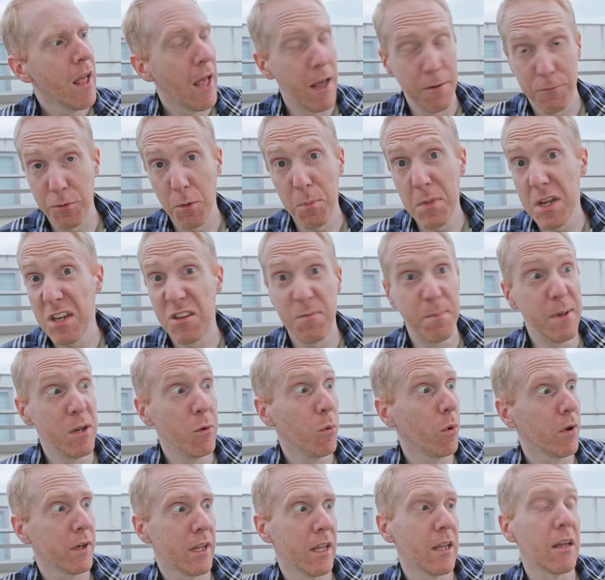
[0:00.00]
And for me, it's
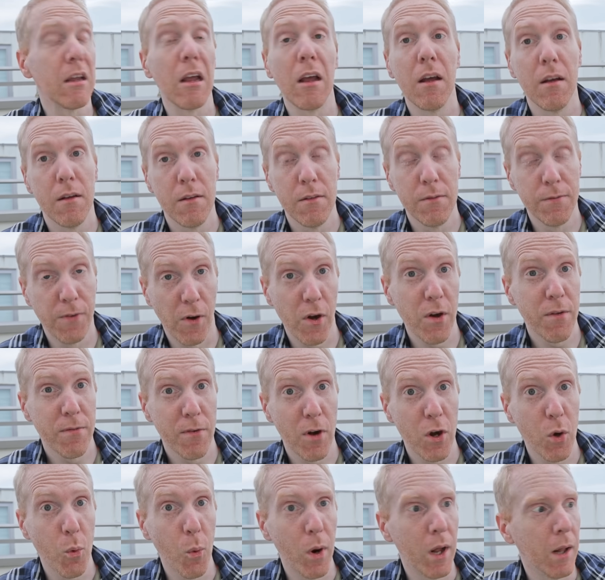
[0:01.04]
been working very,
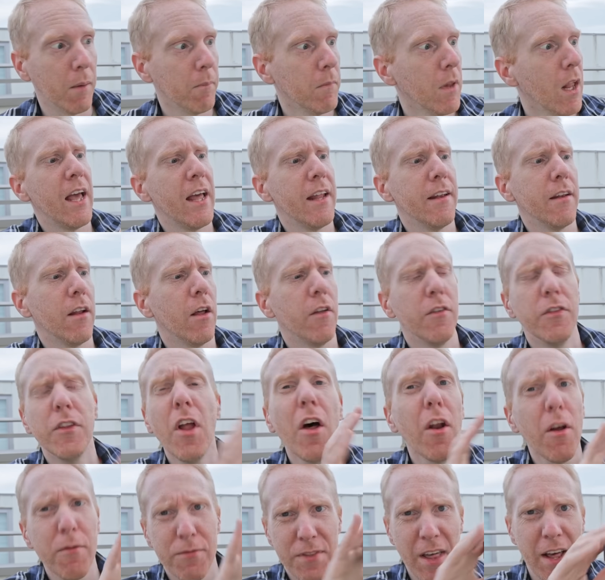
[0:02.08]
very well. And
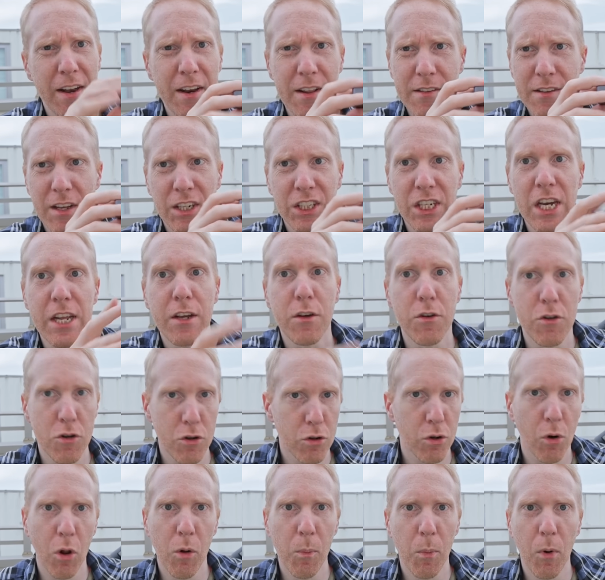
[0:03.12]
none of that is actually
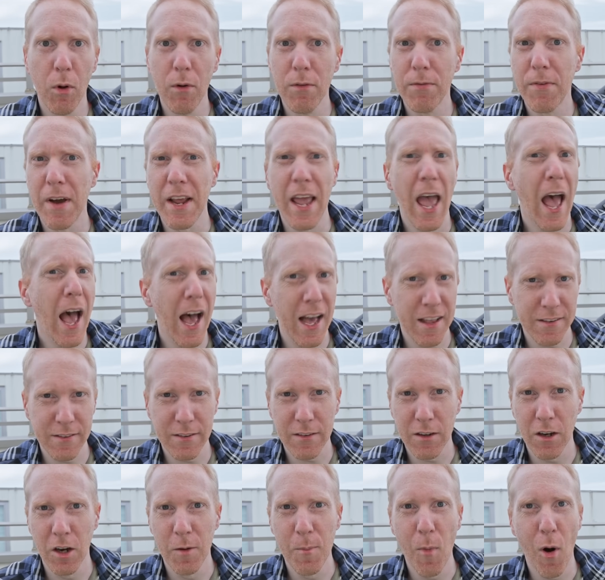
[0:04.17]
controllable via
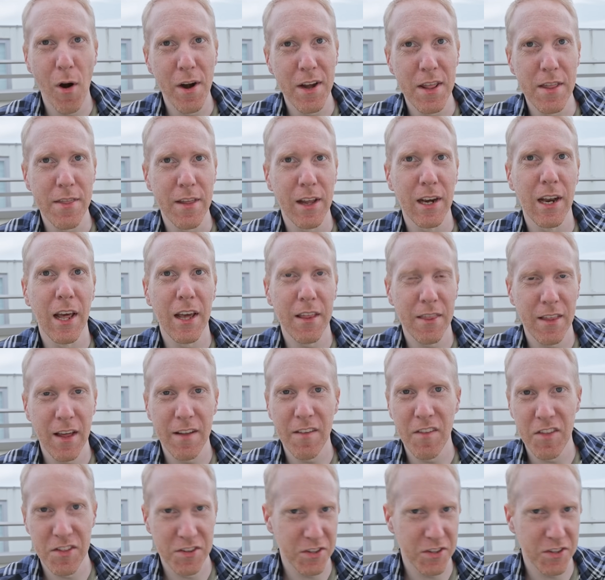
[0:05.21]
ASCOM or anything like that.